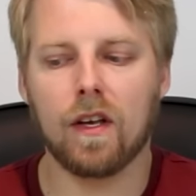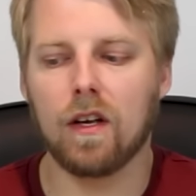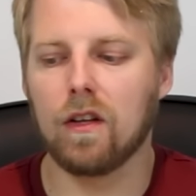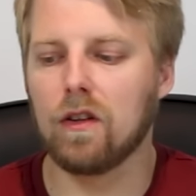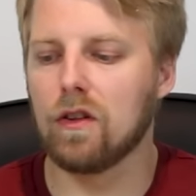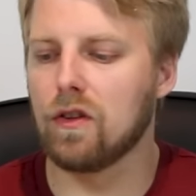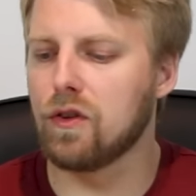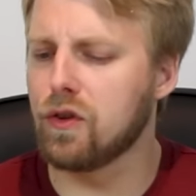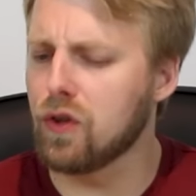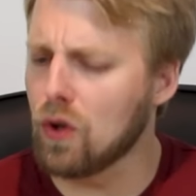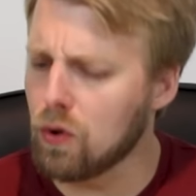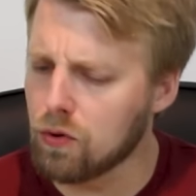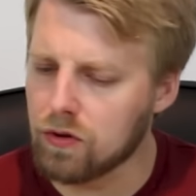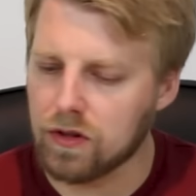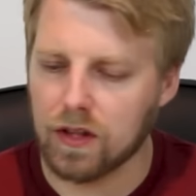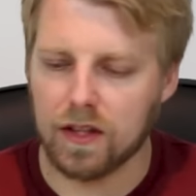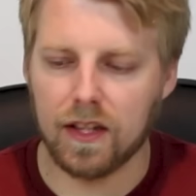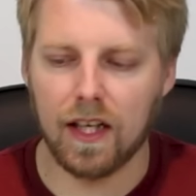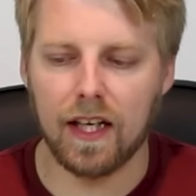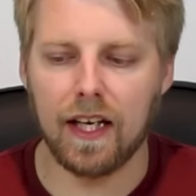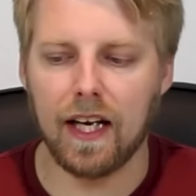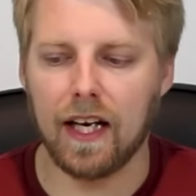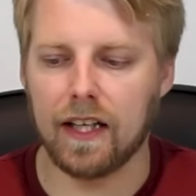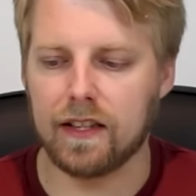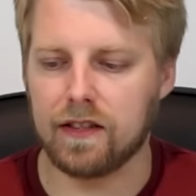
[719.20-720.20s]
Loads of
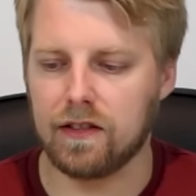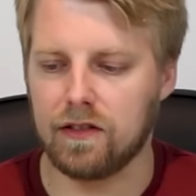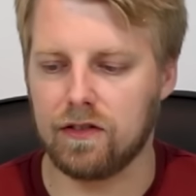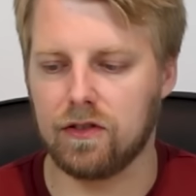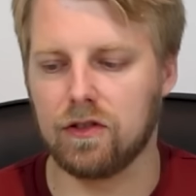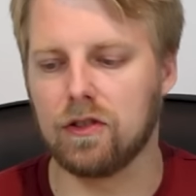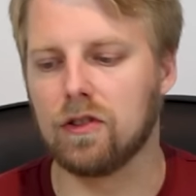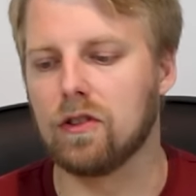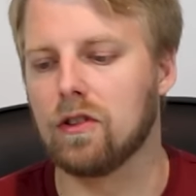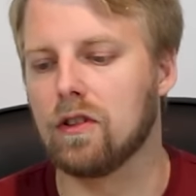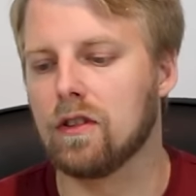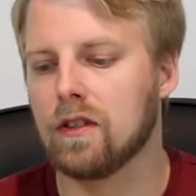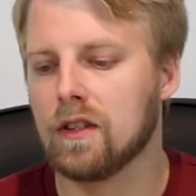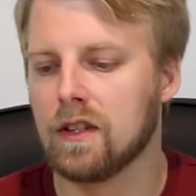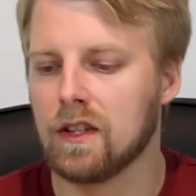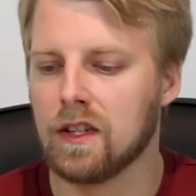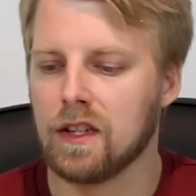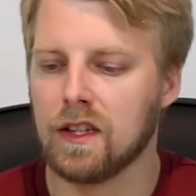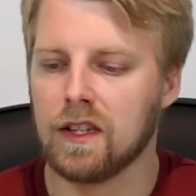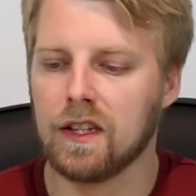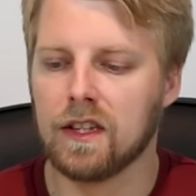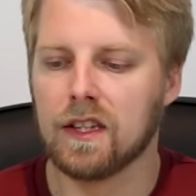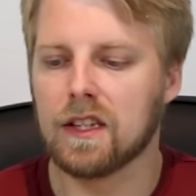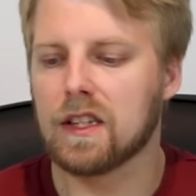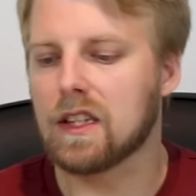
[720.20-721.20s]
diacetyl,
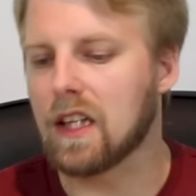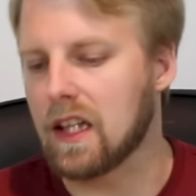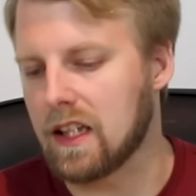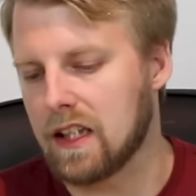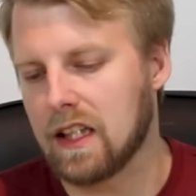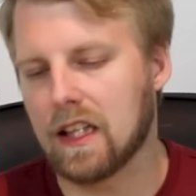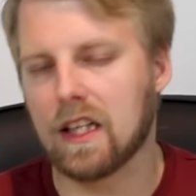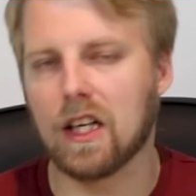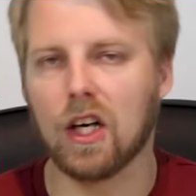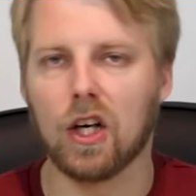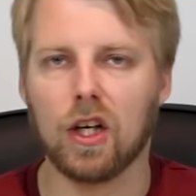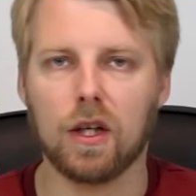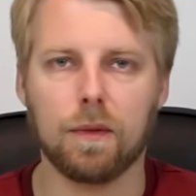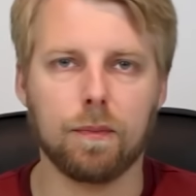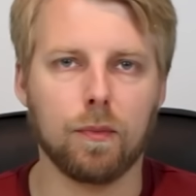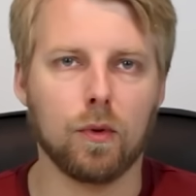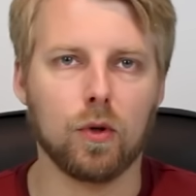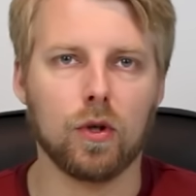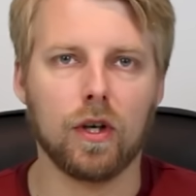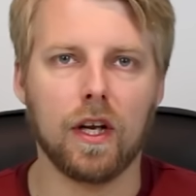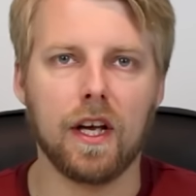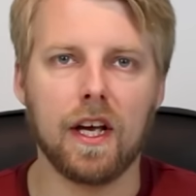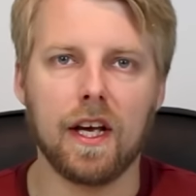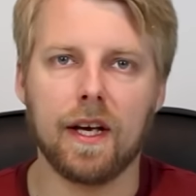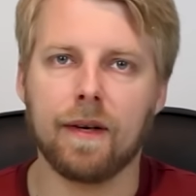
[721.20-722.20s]
slightly
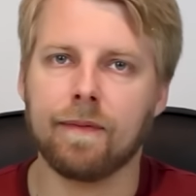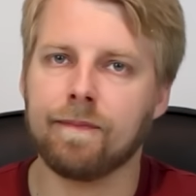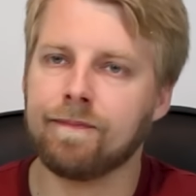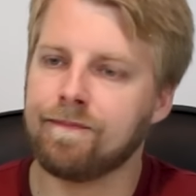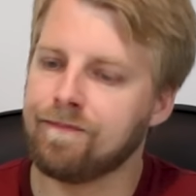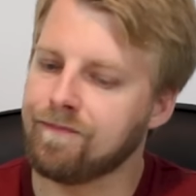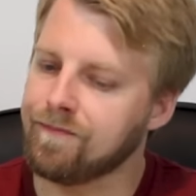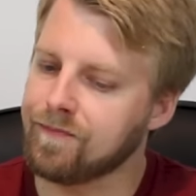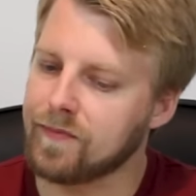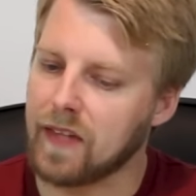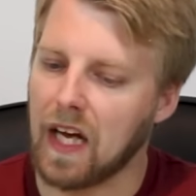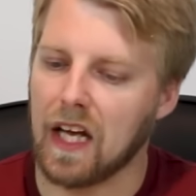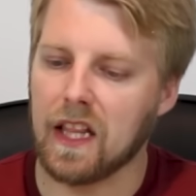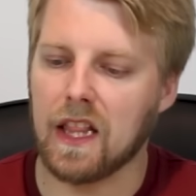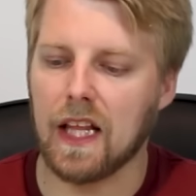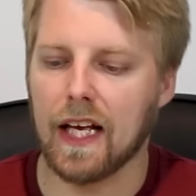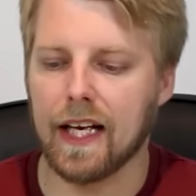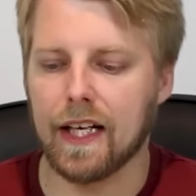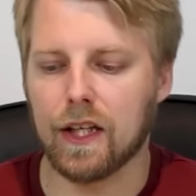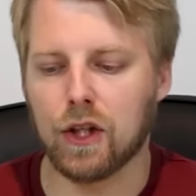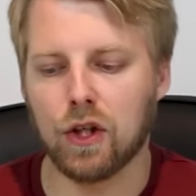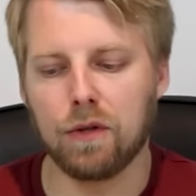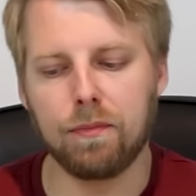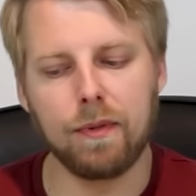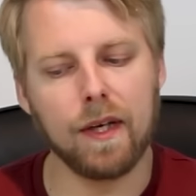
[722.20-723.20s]
cardboardy. I think
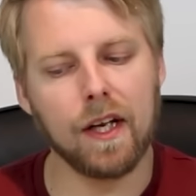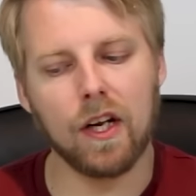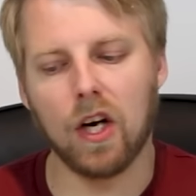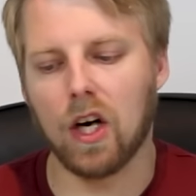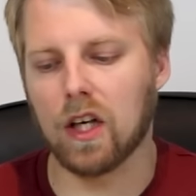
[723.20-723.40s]
it could be an